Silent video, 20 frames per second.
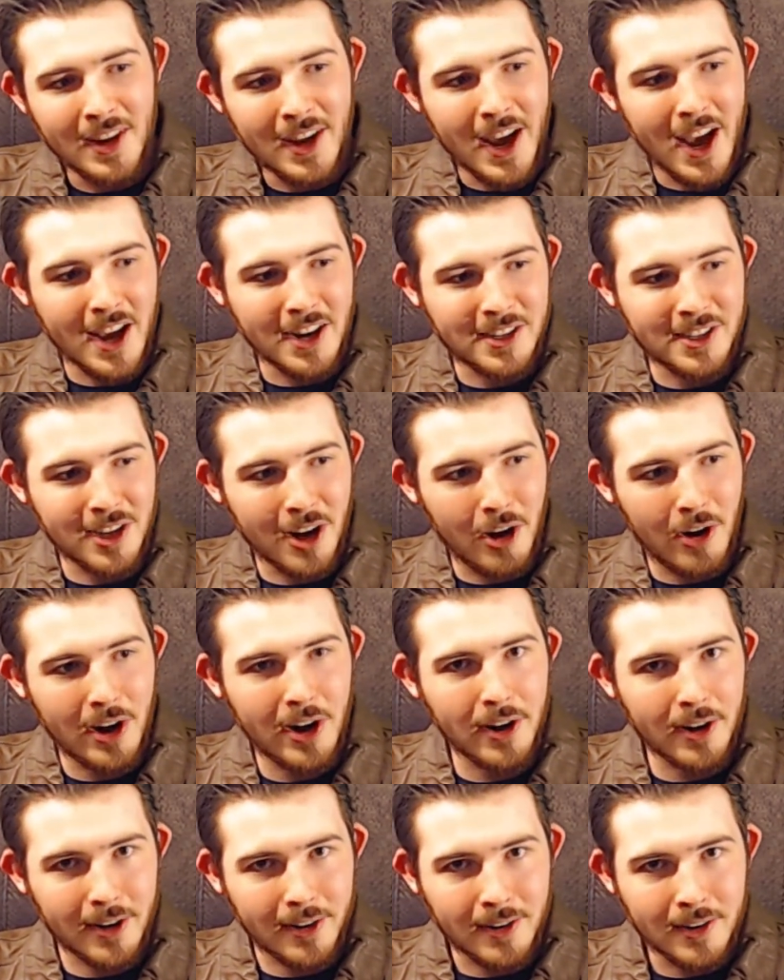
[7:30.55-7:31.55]
And so
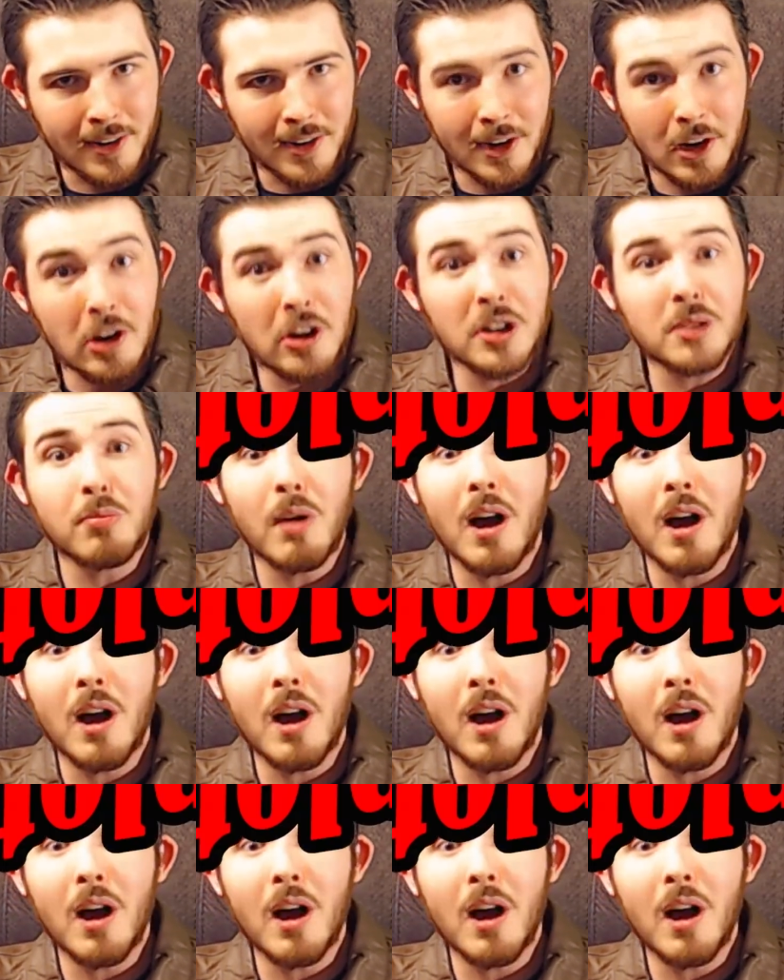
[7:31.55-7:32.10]
here's my